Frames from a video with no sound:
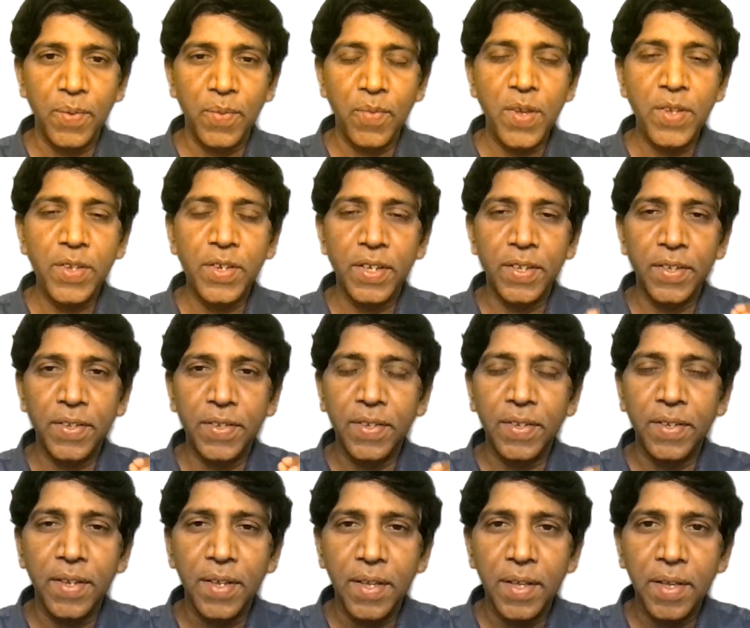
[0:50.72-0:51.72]
which
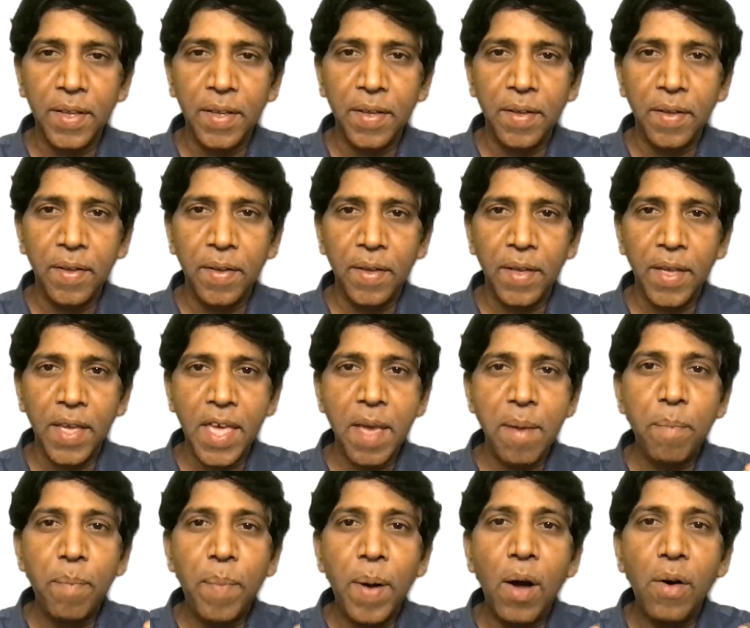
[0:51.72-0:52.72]
is
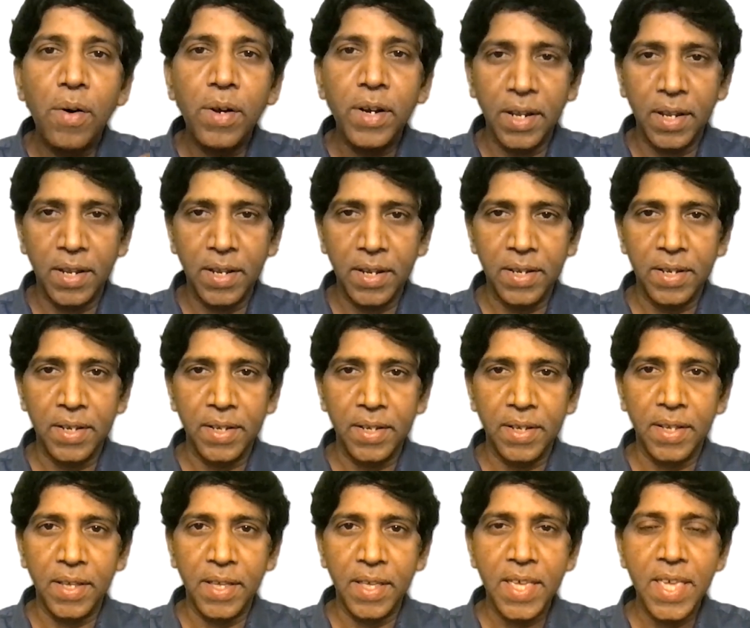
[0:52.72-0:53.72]
empowering
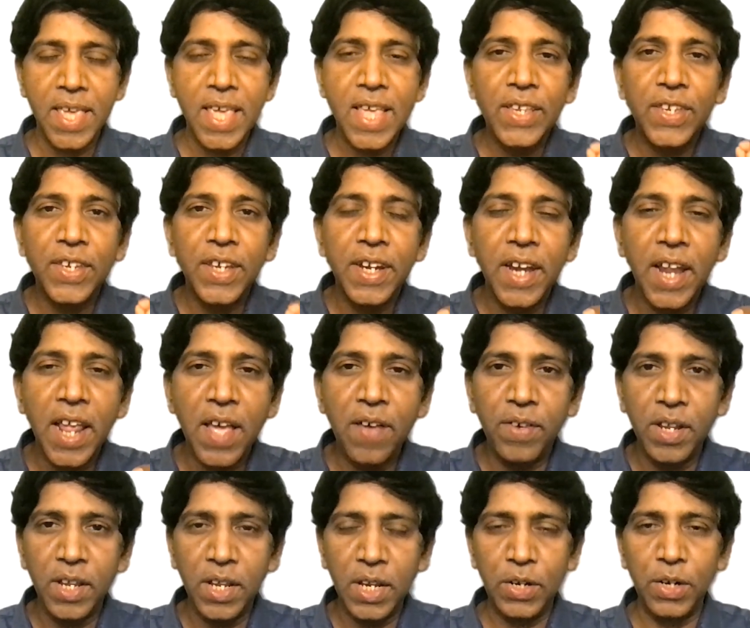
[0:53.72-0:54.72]
each and
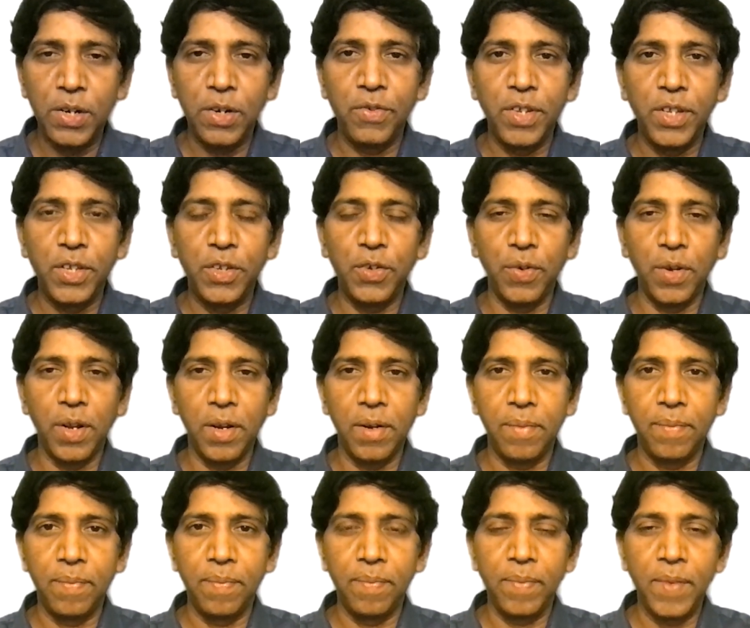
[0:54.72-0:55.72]
every individual
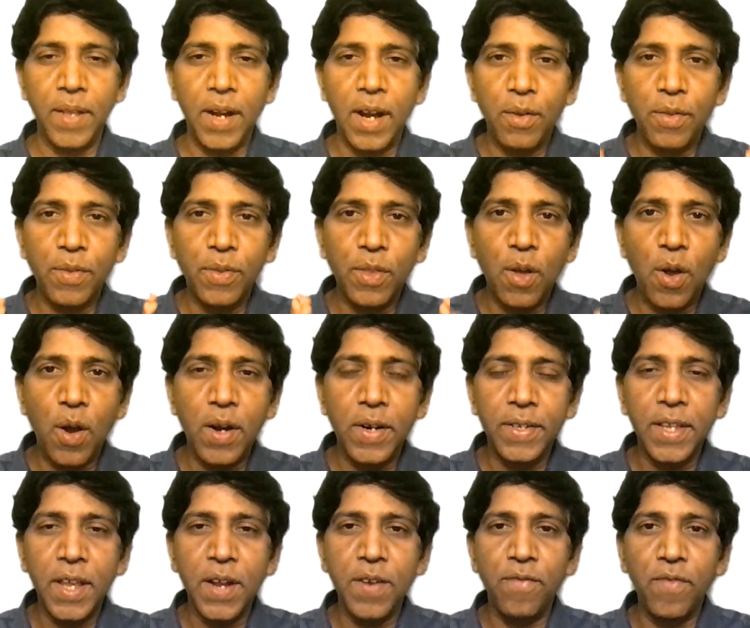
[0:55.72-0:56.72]
that our
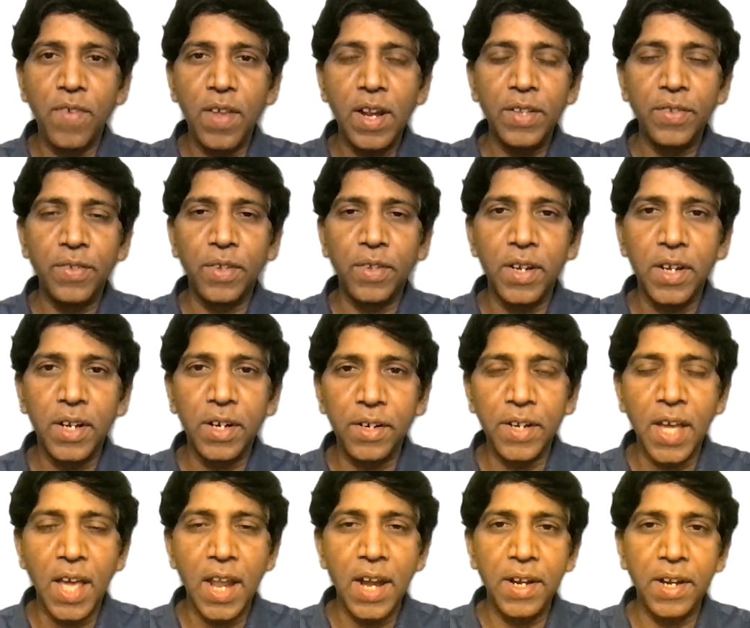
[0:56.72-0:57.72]
thoughts and feelings create
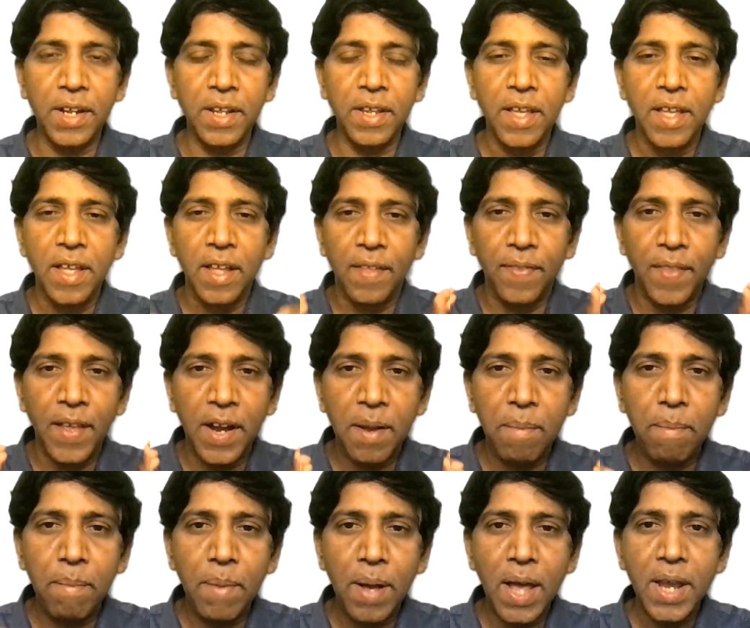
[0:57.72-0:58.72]
reality, that our
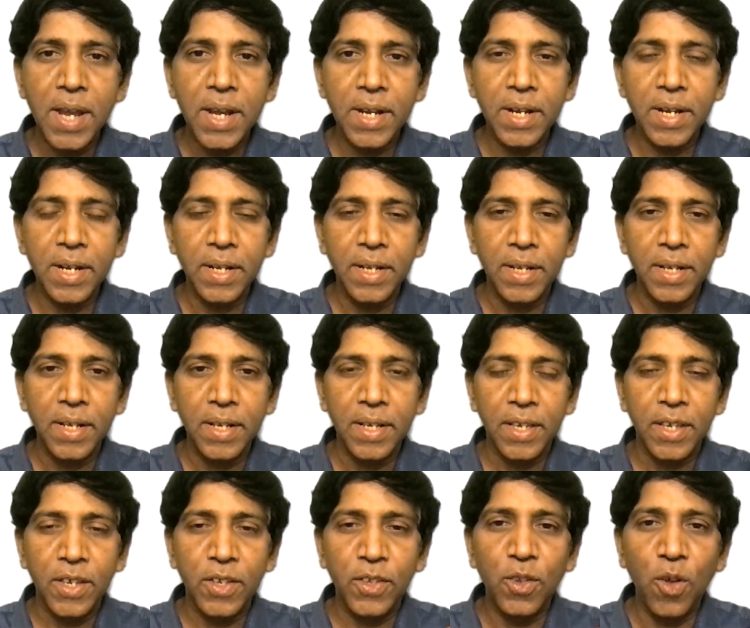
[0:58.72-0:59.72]
mind
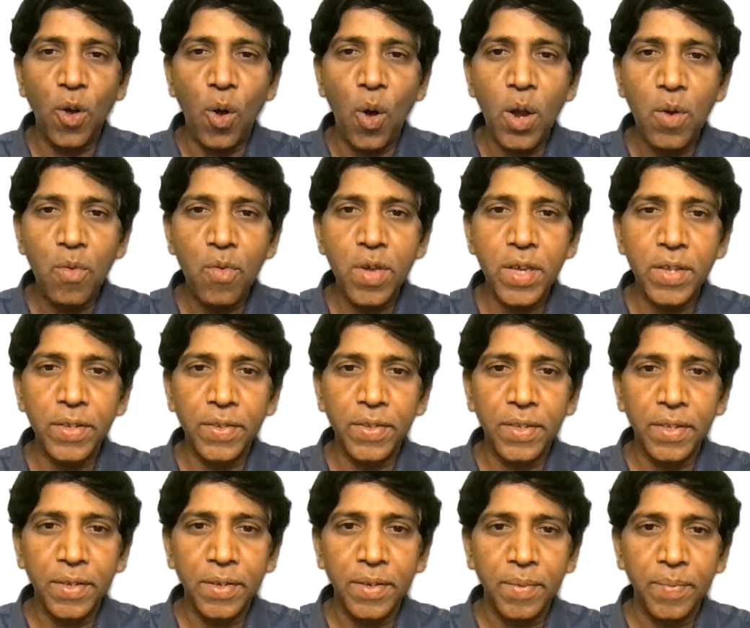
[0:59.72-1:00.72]
is
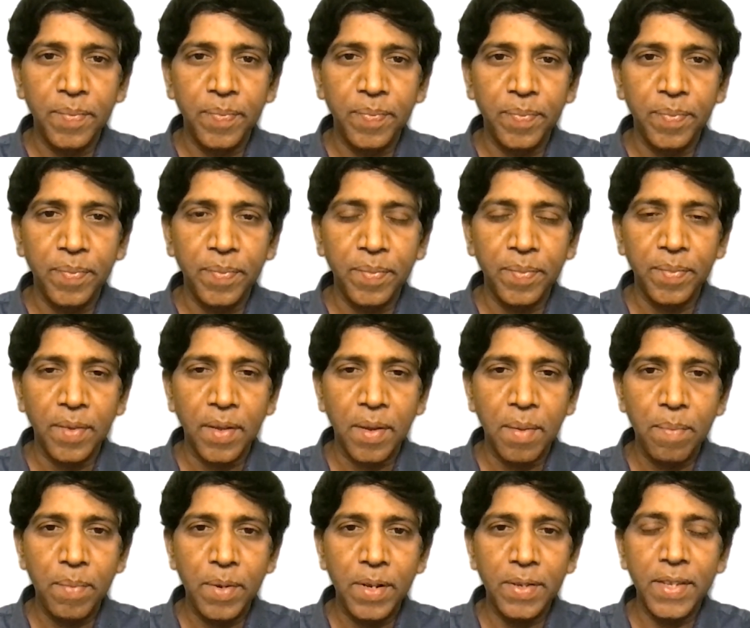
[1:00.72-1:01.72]
always
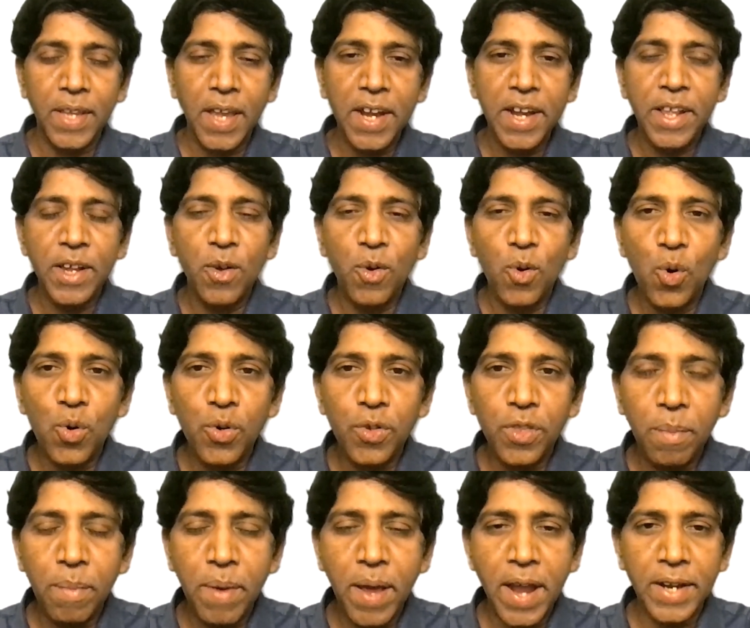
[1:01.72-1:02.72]
presiding over
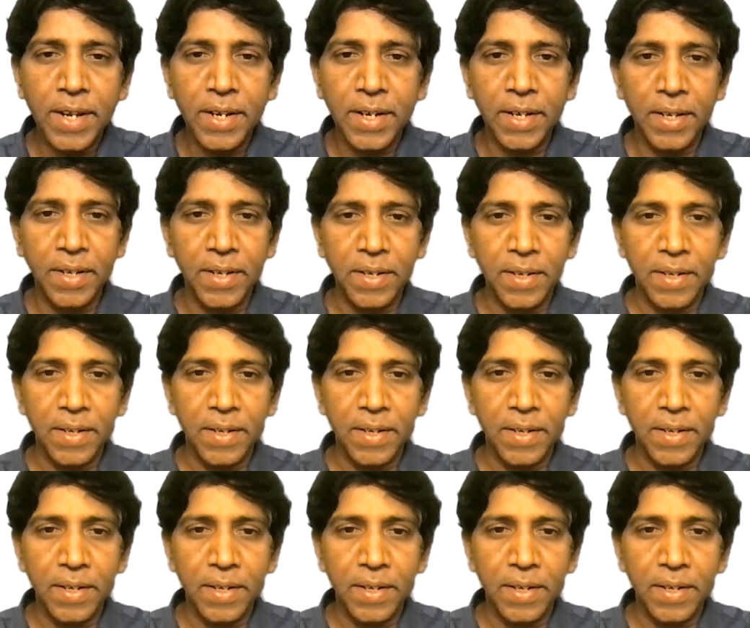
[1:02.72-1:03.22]
the matter,